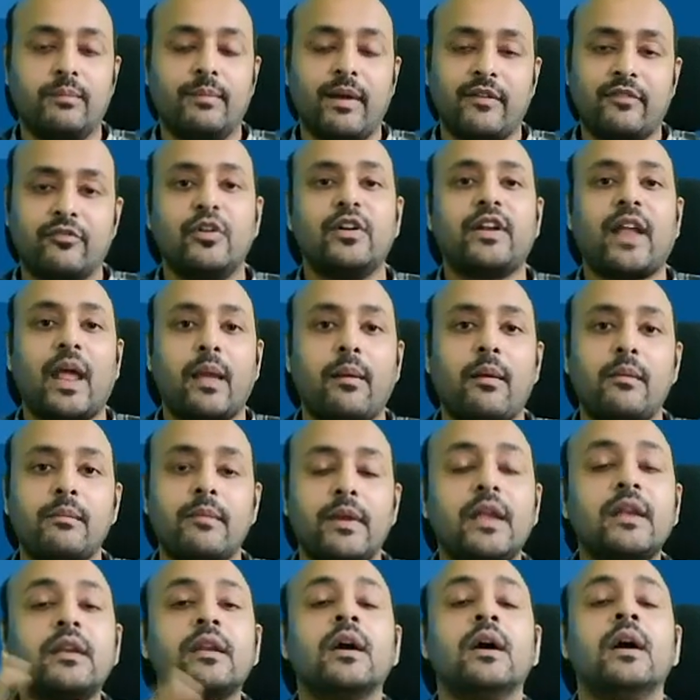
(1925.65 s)
By full-time, I
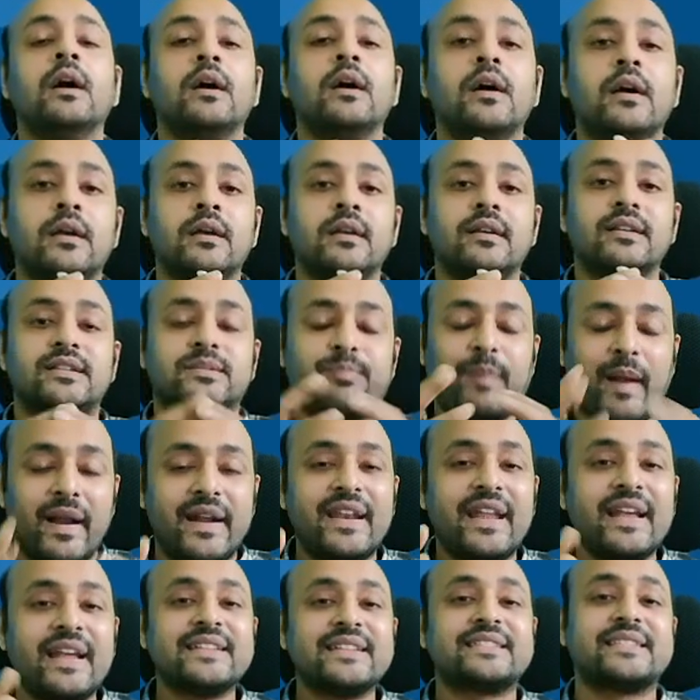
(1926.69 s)
mean
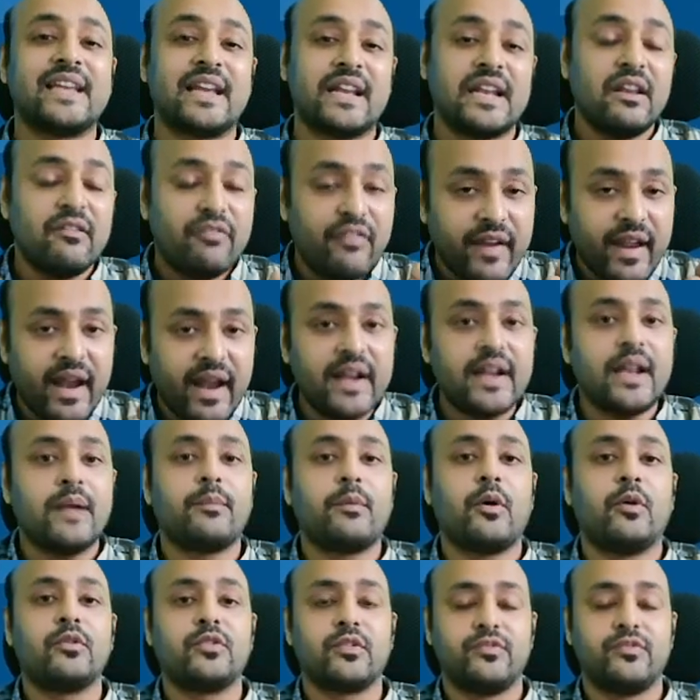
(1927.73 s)
spending significant amount